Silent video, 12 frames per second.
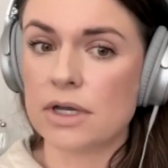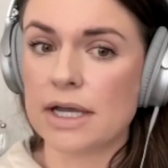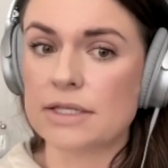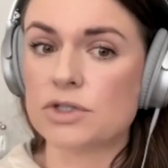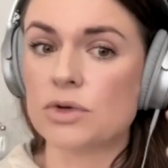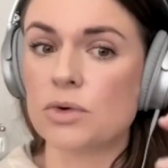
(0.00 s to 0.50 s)

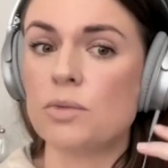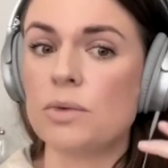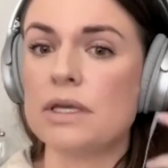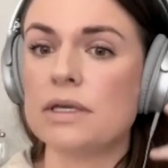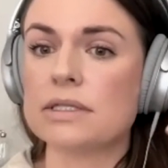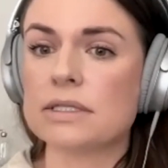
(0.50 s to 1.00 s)
And so
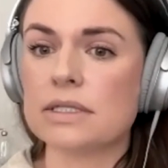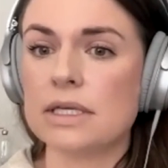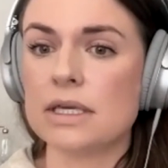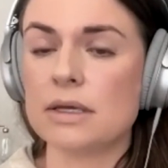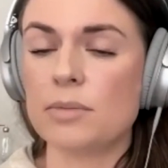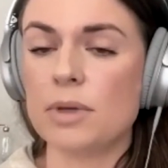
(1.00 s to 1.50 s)
we
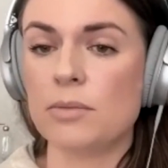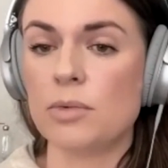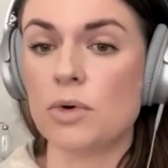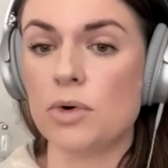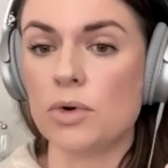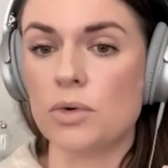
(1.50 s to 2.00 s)
see
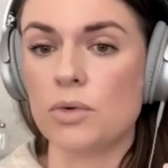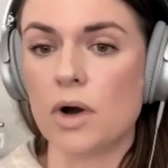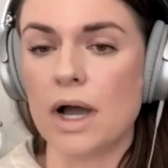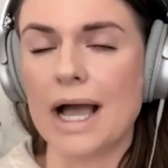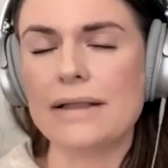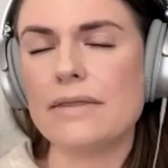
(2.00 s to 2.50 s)
people who are